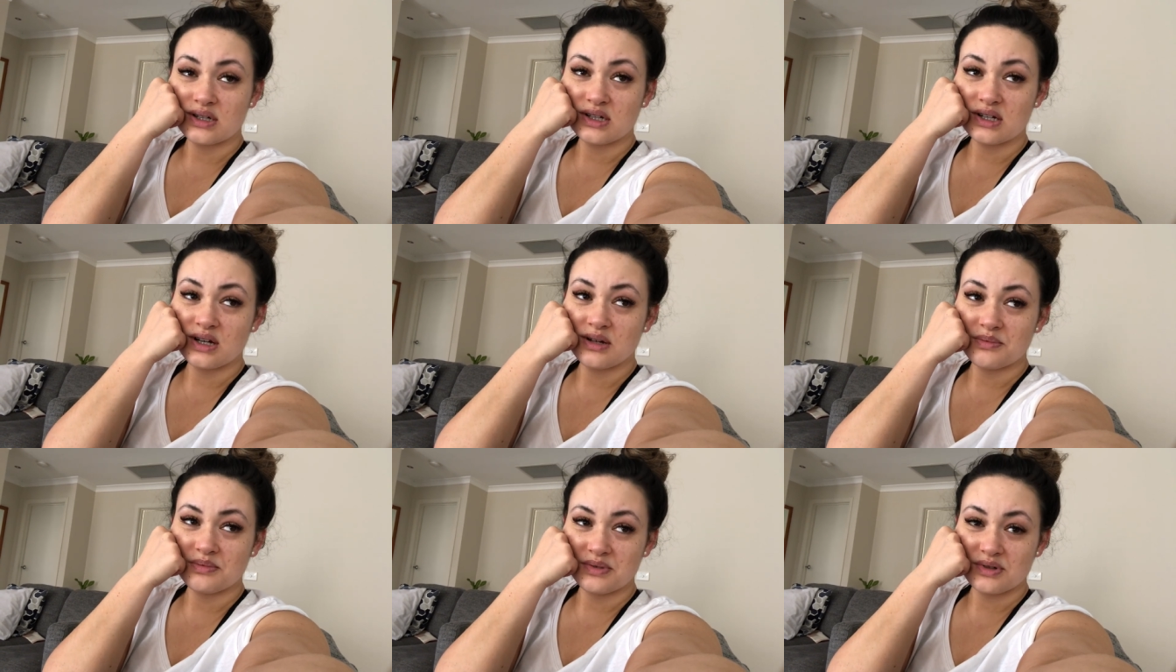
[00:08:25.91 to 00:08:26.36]

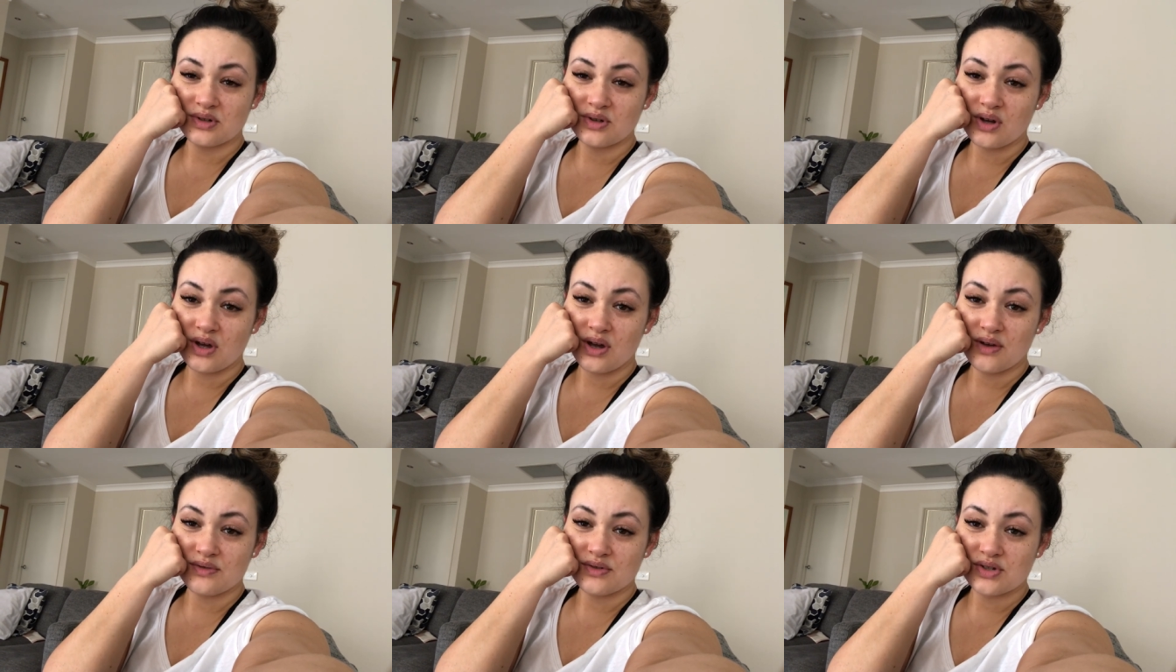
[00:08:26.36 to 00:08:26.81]
get up and go
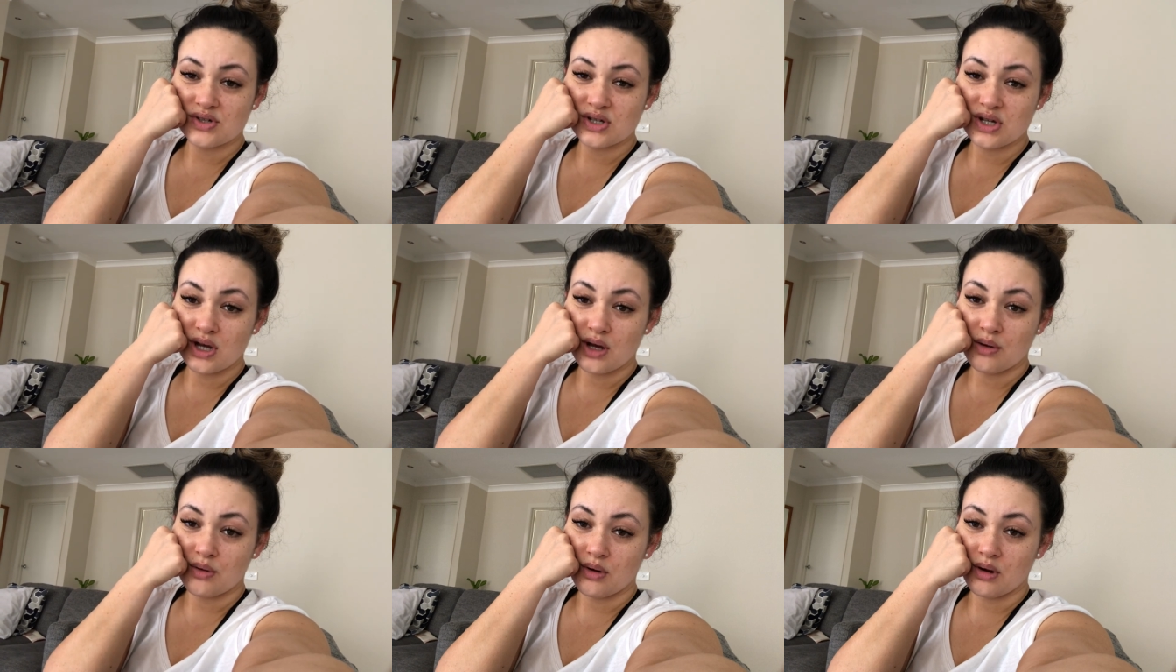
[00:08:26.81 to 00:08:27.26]
have
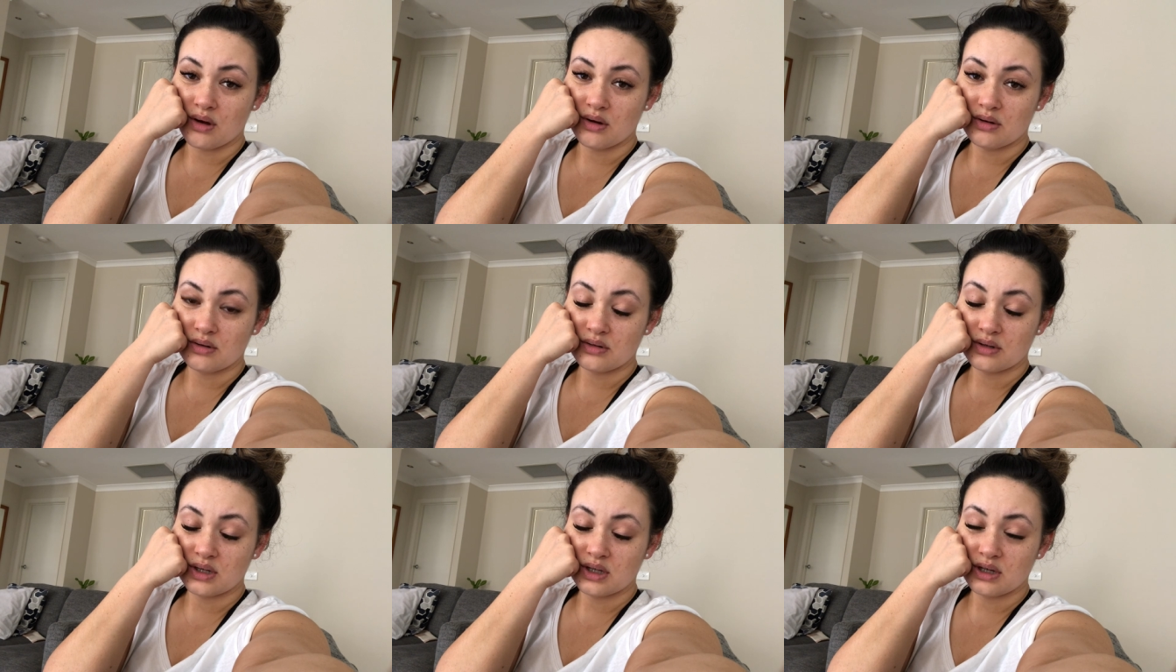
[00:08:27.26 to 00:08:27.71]
a shower
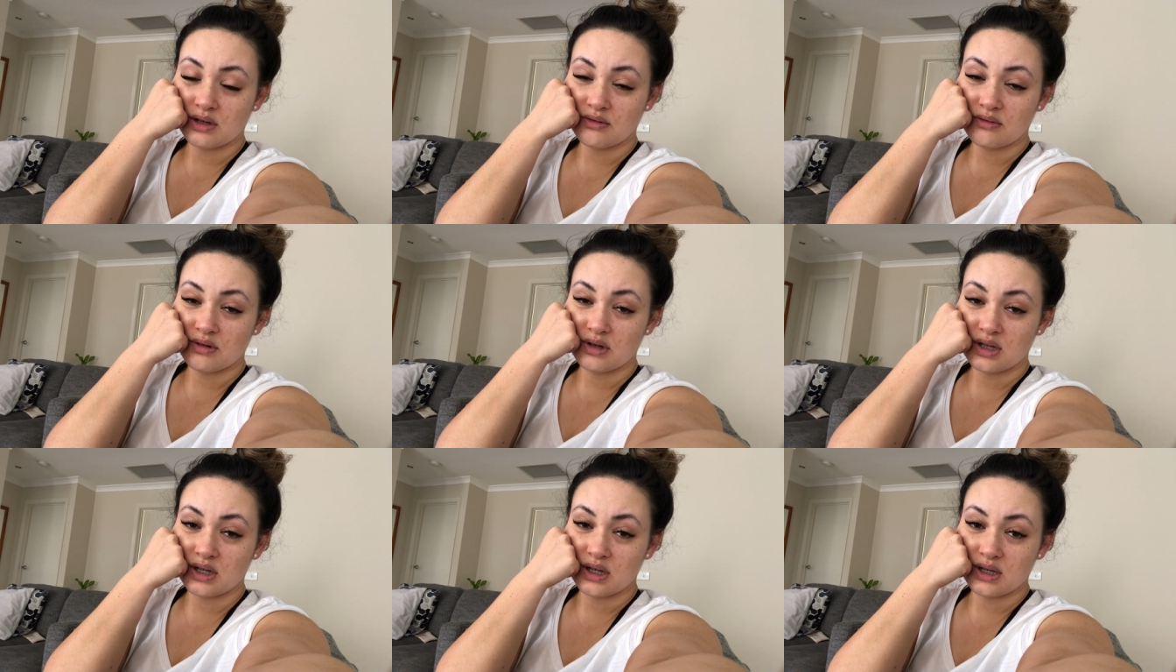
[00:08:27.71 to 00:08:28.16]
and
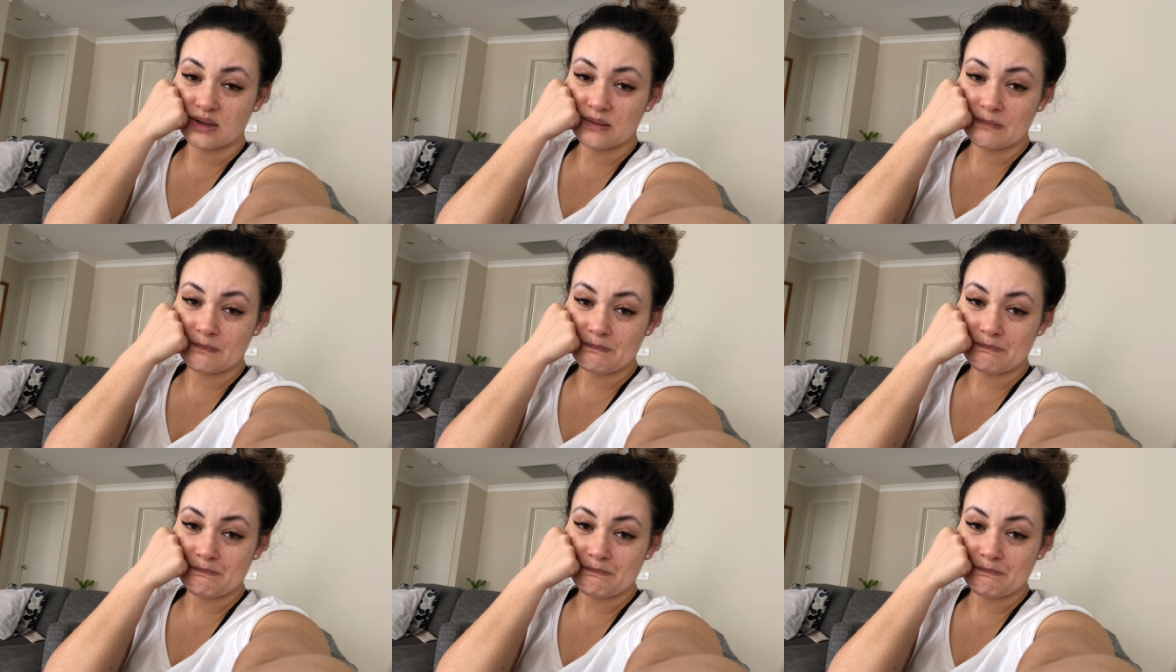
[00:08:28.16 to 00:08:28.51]
get ready.